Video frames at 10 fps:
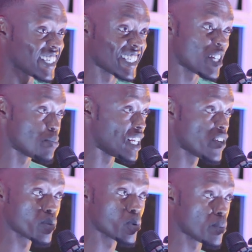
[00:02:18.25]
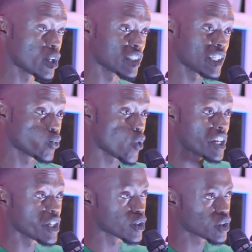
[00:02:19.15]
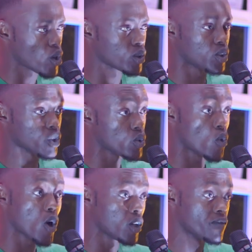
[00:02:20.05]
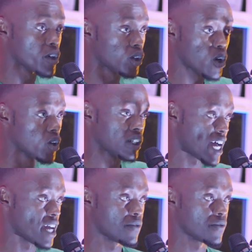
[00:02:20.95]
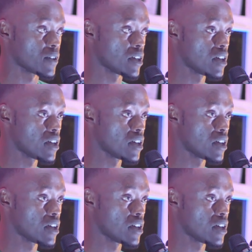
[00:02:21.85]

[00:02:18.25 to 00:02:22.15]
easily believable because it's what you're told to do all of your long life.